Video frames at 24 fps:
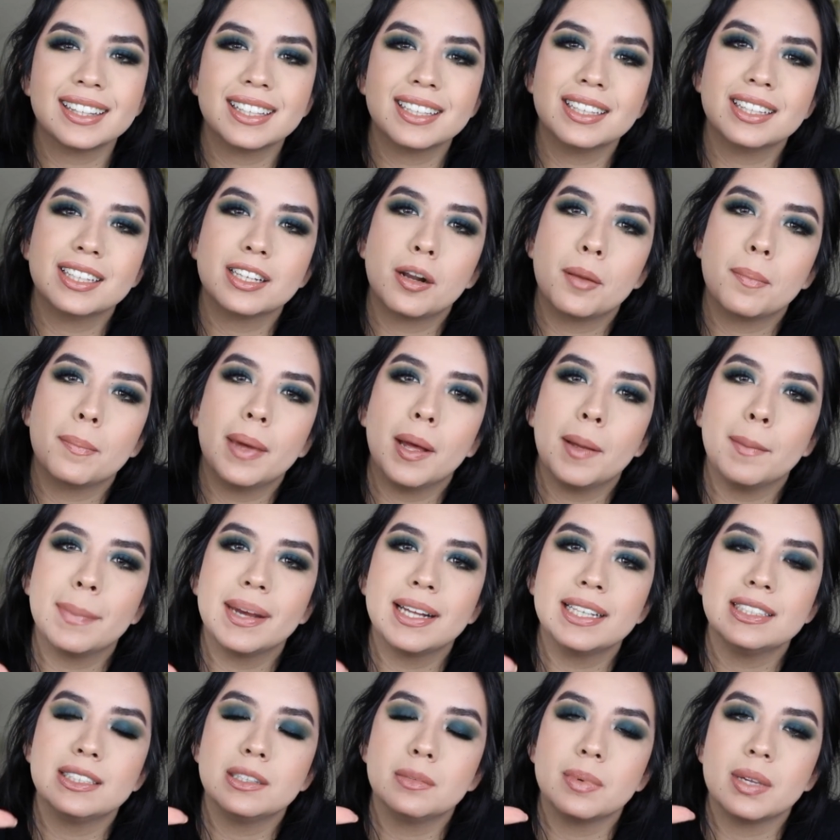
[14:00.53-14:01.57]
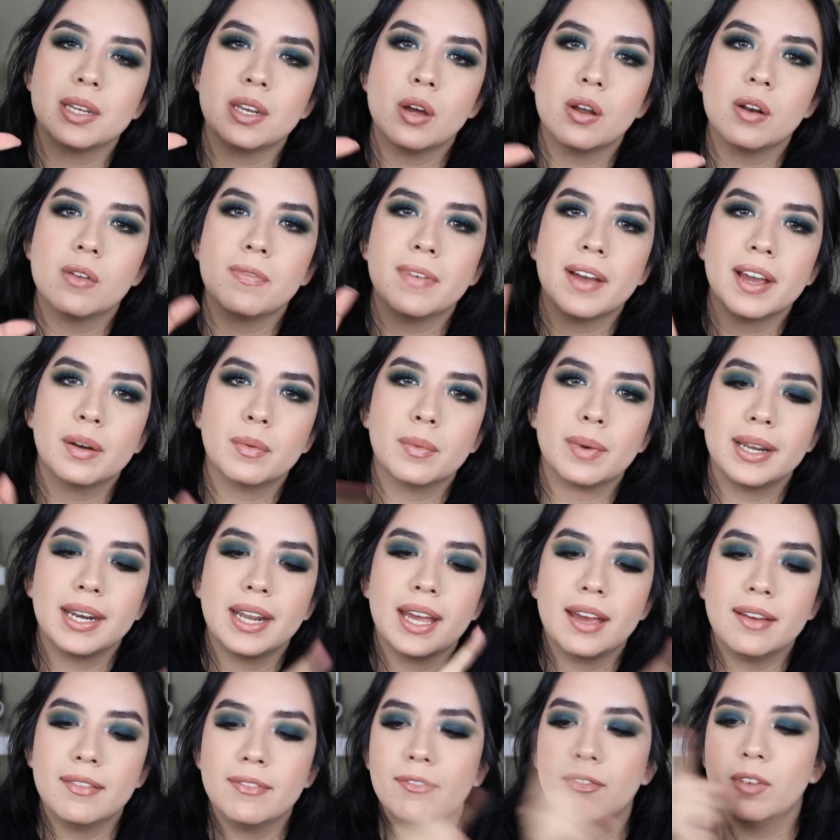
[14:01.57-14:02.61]
the little bell button to be notified
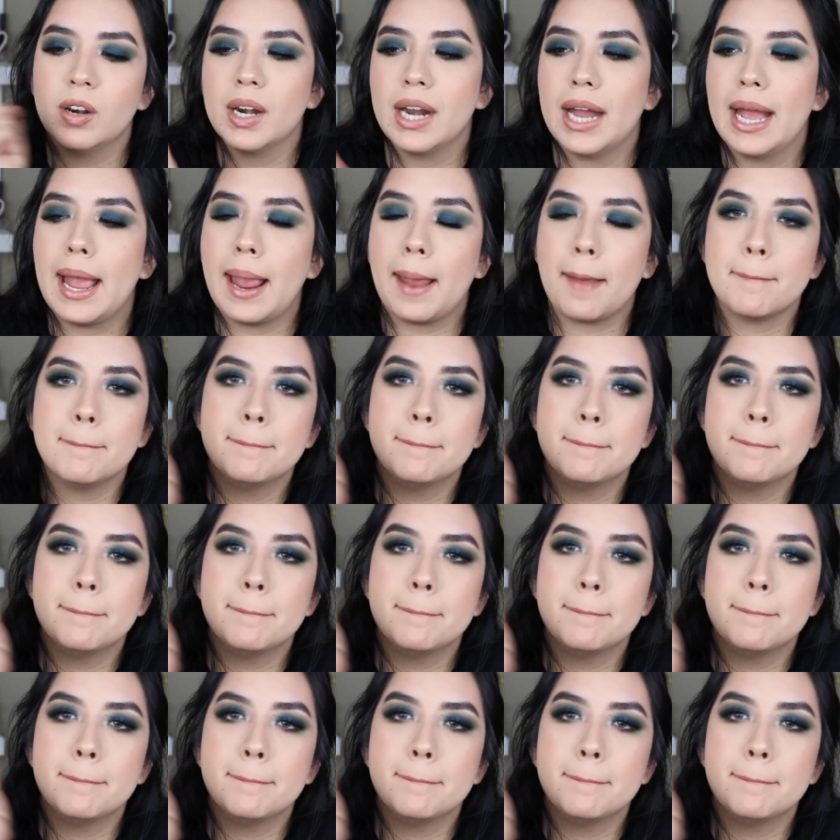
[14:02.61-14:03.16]
whenever I